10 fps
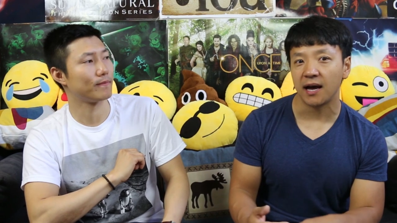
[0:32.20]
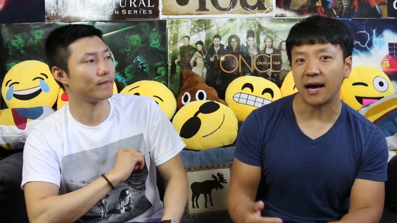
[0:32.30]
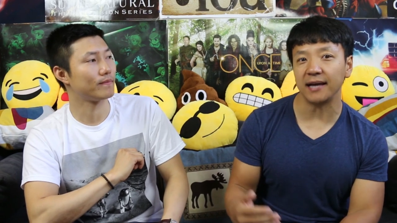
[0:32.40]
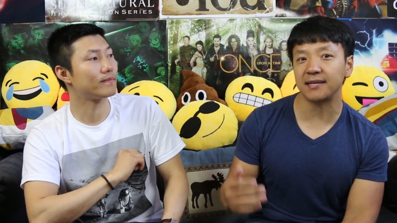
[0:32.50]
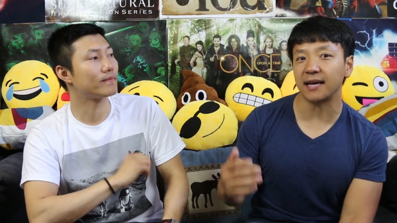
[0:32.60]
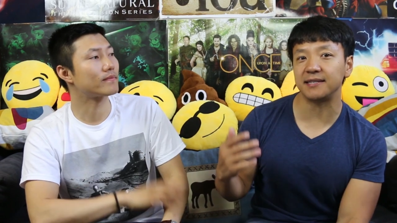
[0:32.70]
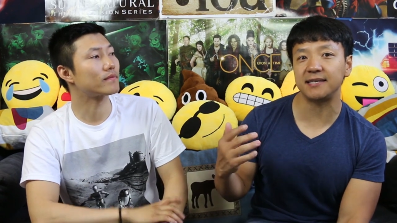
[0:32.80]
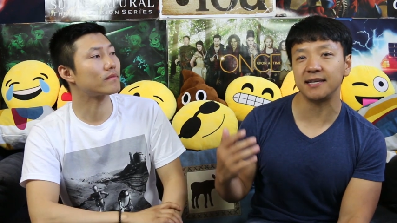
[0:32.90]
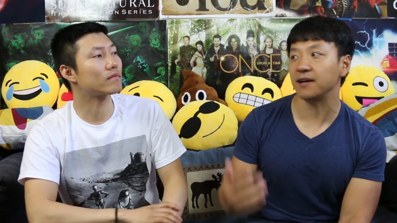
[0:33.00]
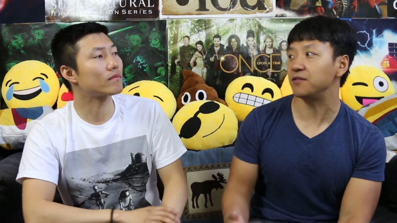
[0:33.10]
Speaker 1: I just got
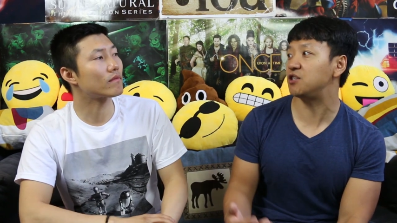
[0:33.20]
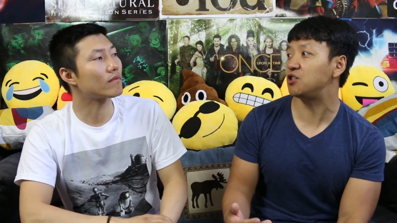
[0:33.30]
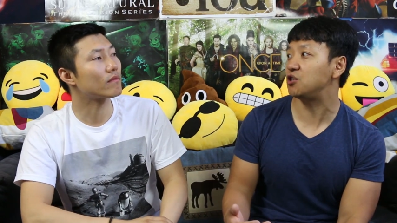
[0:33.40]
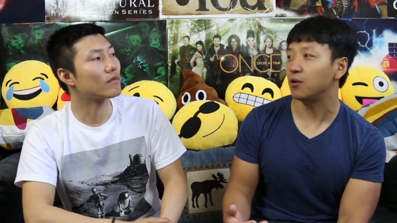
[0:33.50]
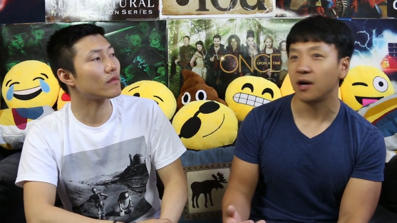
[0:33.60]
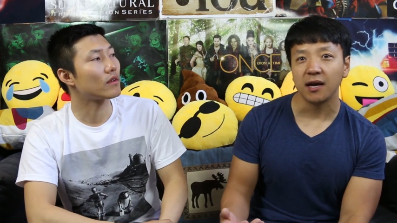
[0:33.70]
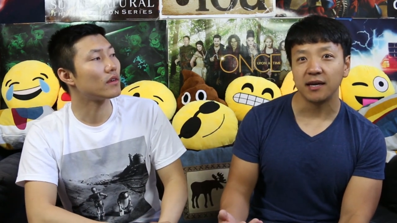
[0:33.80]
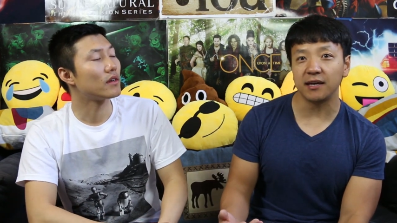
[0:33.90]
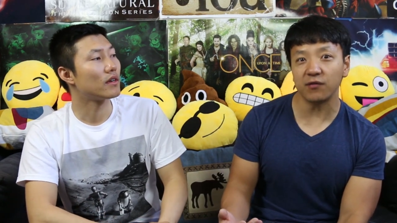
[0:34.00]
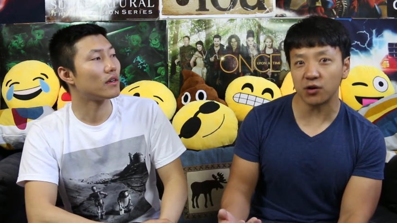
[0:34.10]
sick of so.
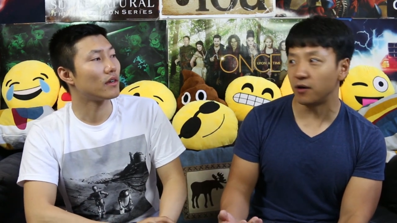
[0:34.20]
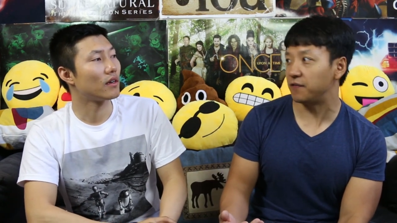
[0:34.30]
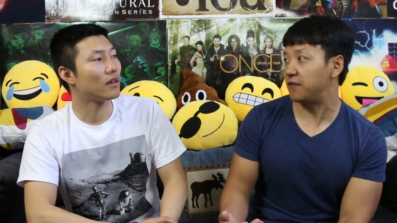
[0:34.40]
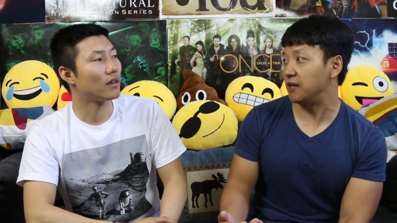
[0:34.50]
You ever go on